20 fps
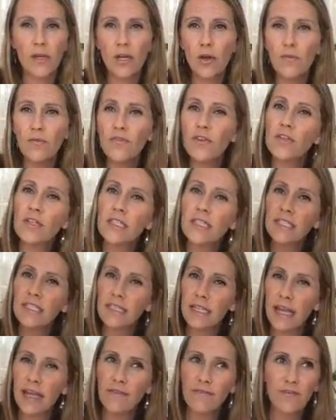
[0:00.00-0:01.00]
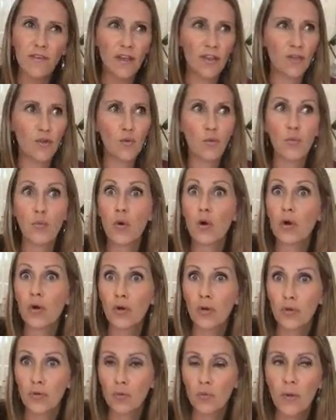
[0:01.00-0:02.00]
we don't feel safe in the
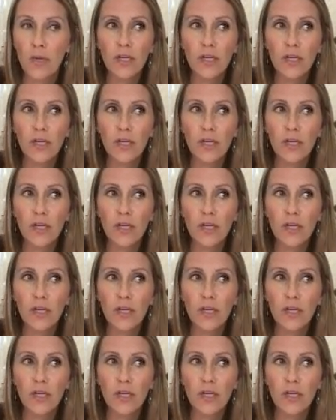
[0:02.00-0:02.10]
world.